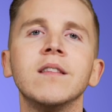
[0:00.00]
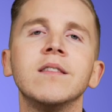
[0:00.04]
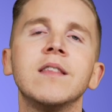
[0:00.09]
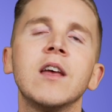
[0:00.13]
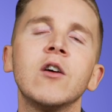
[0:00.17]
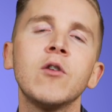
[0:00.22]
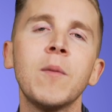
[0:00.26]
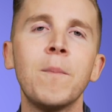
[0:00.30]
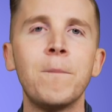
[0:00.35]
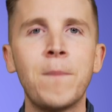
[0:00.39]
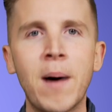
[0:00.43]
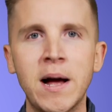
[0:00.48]

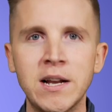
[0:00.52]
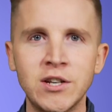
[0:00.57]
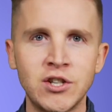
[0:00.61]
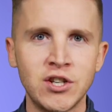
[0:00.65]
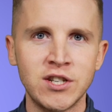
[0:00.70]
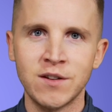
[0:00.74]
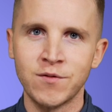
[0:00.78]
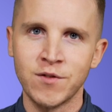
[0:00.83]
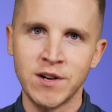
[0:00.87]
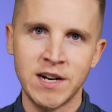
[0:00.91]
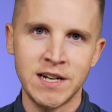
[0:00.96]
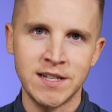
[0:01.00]
There are a bunch
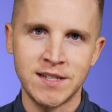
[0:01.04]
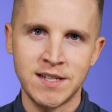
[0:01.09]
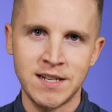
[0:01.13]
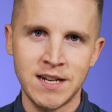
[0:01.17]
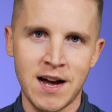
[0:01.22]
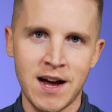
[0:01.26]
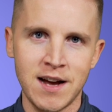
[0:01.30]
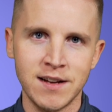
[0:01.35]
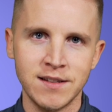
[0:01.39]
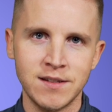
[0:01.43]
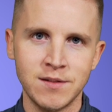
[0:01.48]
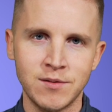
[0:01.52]
of different
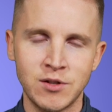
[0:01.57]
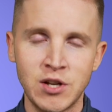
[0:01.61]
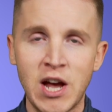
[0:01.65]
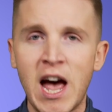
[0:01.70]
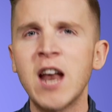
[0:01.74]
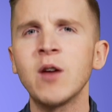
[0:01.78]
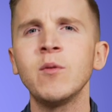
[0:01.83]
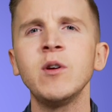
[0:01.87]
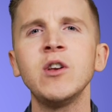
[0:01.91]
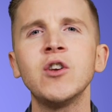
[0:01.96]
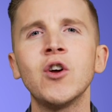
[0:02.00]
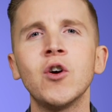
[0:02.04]
STIs, so
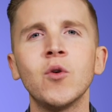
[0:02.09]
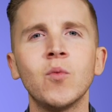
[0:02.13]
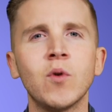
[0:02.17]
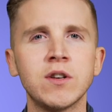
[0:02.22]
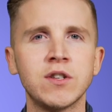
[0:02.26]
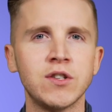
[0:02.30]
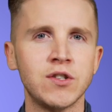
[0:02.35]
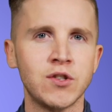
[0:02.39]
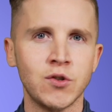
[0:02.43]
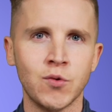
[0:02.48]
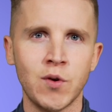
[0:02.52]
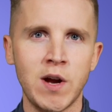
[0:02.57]
how do we know
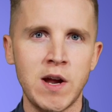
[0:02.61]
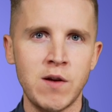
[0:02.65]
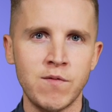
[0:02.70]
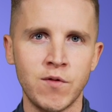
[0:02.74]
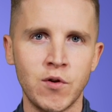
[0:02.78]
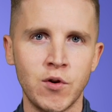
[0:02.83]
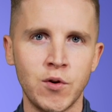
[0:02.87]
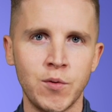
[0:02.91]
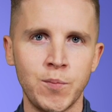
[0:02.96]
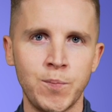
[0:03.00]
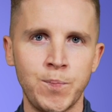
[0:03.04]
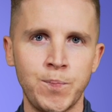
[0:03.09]
what to screen
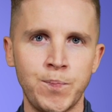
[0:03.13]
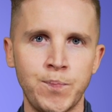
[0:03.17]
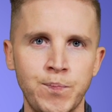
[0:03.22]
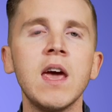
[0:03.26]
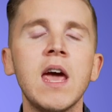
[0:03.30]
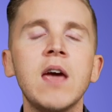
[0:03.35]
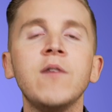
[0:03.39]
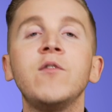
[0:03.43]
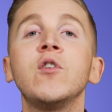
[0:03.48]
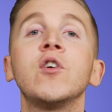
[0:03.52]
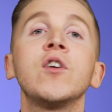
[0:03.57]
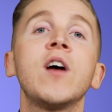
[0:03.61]
for?
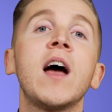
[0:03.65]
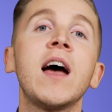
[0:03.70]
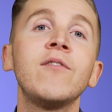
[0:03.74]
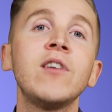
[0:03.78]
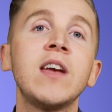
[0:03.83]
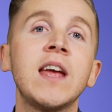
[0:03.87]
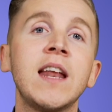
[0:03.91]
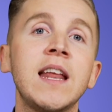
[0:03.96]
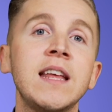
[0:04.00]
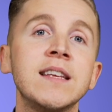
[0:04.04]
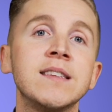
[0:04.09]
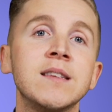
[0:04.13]
If you're not
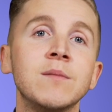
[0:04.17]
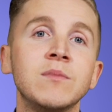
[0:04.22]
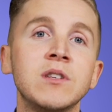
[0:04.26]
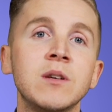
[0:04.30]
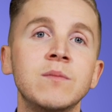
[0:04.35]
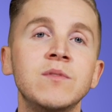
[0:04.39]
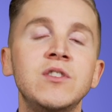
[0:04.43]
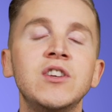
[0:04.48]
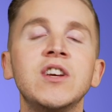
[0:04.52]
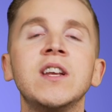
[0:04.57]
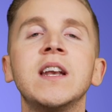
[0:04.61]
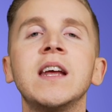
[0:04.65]
having any
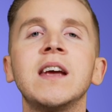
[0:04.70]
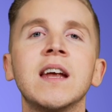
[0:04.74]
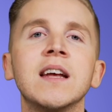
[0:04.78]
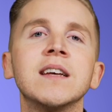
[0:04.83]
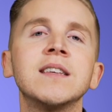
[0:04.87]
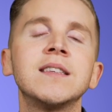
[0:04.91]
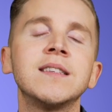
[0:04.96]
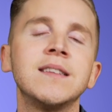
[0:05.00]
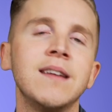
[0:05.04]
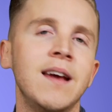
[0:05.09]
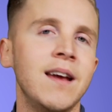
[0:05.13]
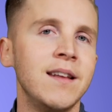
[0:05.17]
symptoms, you're gonna get a
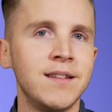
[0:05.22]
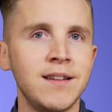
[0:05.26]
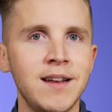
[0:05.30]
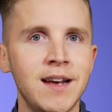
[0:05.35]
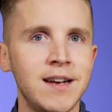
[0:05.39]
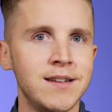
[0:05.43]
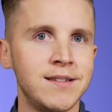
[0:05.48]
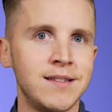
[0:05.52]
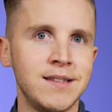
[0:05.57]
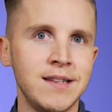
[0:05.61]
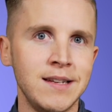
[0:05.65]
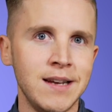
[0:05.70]
standard
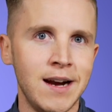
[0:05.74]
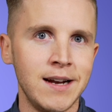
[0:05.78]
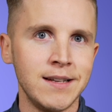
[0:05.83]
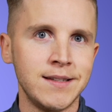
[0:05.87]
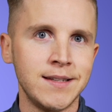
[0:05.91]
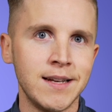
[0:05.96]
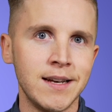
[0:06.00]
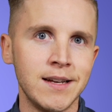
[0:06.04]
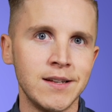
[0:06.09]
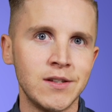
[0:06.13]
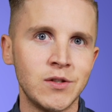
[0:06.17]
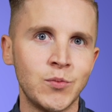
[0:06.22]
STI
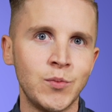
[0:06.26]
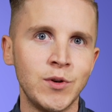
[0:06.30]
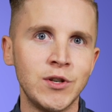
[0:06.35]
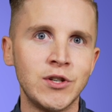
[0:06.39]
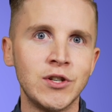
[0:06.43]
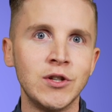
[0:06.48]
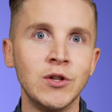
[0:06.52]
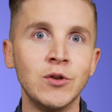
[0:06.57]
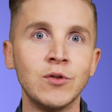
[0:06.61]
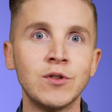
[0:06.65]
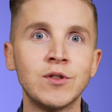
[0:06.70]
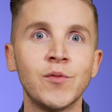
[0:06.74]
test,
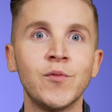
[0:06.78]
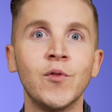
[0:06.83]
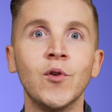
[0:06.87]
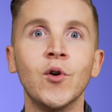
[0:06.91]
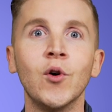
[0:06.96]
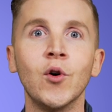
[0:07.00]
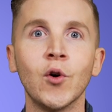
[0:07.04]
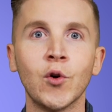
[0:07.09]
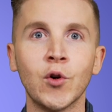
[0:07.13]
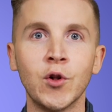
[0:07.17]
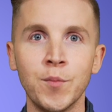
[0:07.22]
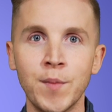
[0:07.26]
which looks
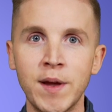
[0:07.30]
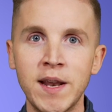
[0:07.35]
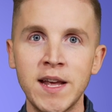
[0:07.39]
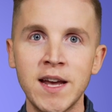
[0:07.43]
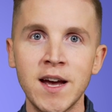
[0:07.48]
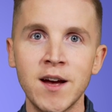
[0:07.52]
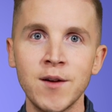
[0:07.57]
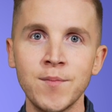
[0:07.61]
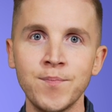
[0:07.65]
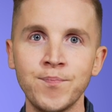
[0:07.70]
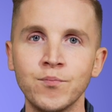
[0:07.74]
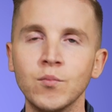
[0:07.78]
for
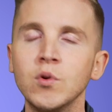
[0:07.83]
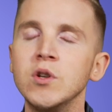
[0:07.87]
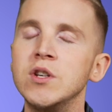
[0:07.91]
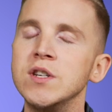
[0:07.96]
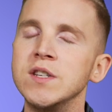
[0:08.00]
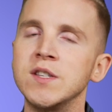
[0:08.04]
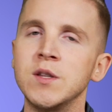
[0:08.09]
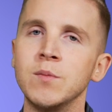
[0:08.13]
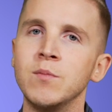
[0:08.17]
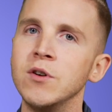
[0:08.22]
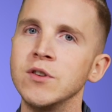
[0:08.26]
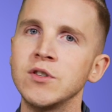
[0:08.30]
chlamydia, which
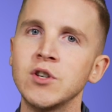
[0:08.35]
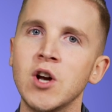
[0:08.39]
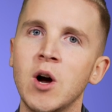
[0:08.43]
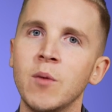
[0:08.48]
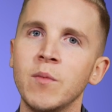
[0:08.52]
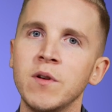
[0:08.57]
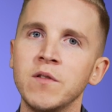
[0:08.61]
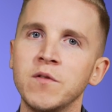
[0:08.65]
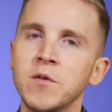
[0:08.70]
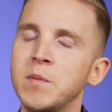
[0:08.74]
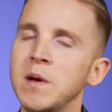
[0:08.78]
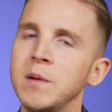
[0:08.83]
is the most
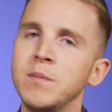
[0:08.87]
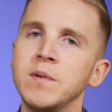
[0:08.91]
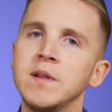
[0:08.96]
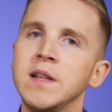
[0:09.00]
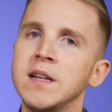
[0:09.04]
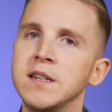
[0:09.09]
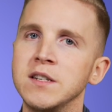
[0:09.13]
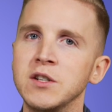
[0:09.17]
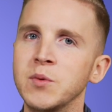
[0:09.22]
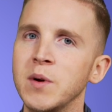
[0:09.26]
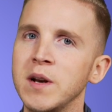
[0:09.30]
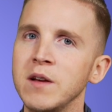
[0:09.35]
common for people
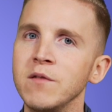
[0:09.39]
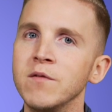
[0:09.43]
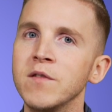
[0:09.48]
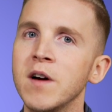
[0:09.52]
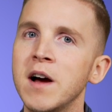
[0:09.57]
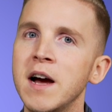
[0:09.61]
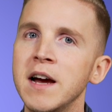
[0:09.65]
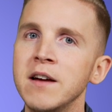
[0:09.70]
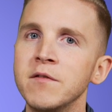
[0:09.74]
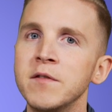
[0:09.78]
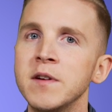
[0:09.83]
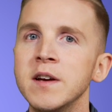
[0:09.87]
under
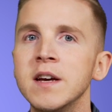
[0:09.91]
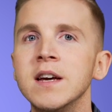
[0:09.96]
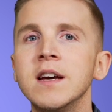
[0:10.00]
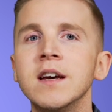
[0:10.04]
25,